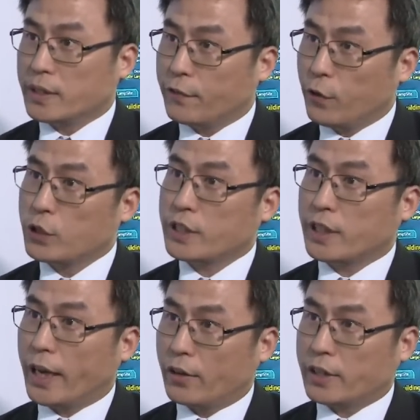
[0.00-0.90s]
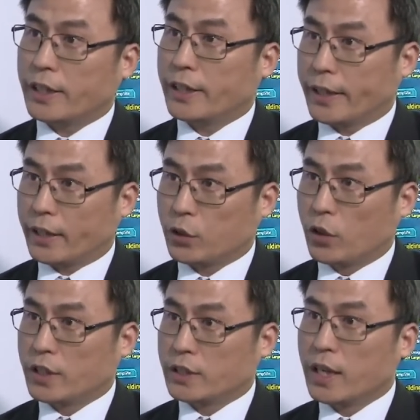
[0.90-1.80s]
the 4G LTE
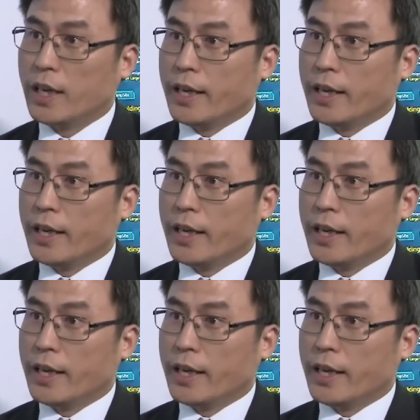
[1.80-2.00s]
technology.